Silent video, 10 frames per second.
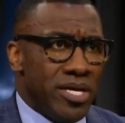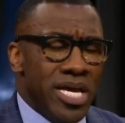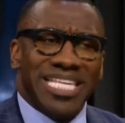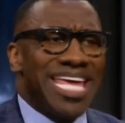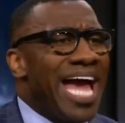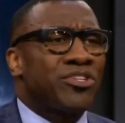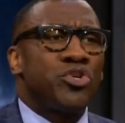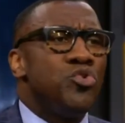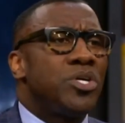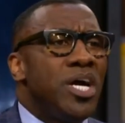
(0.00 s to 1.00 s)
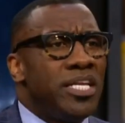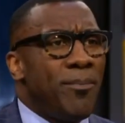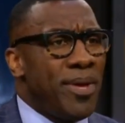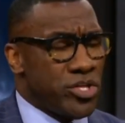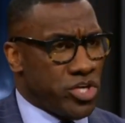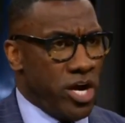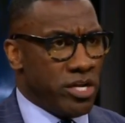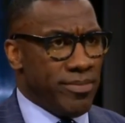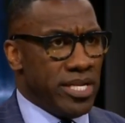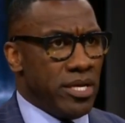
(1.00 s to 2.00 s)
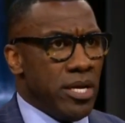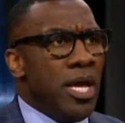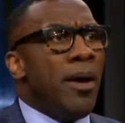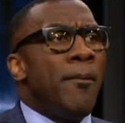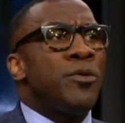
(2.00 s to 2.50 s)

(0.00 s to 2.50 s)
Shaq's too good to be a journeyman. Okay.